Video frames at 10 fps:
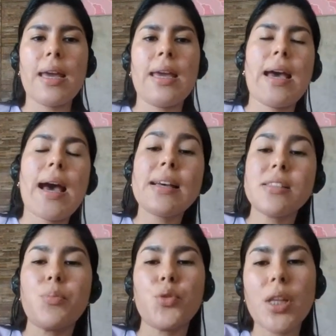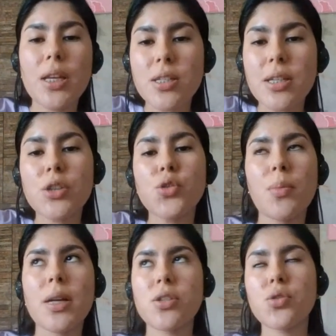has the potential to
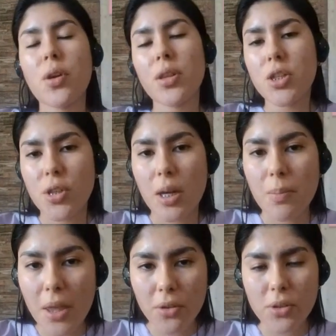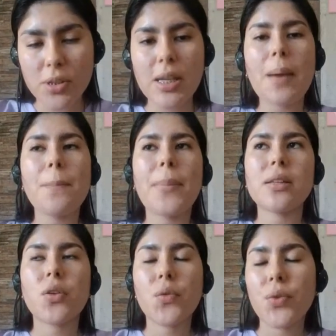match traditional methods.
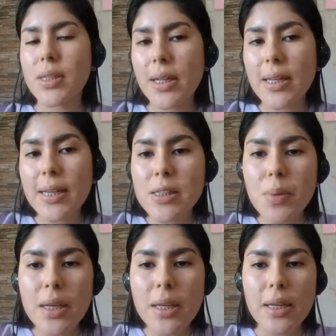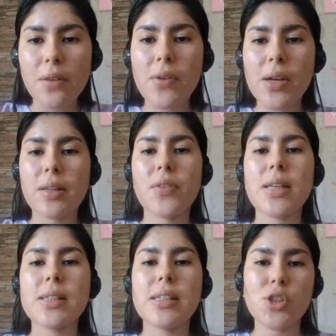But critically speaking,
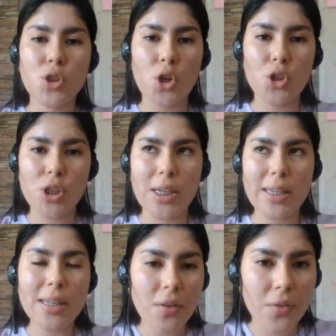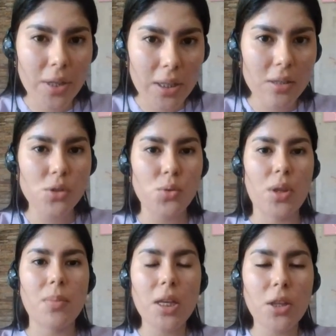effectiveness is not inherent to
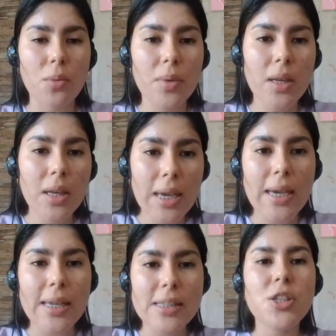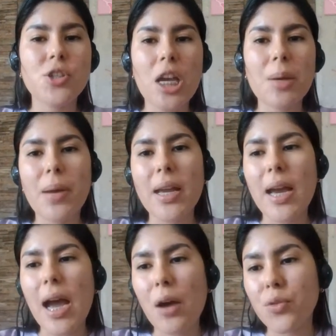the medium. It's shaped by
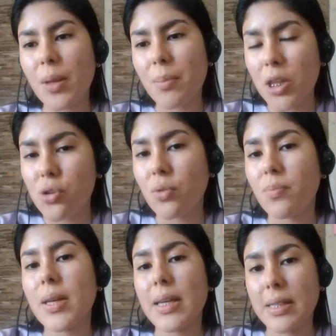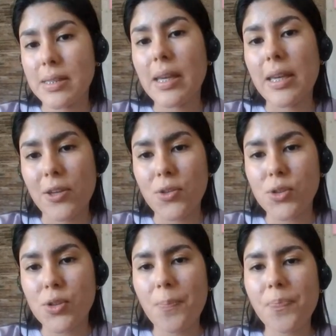how the medium is used.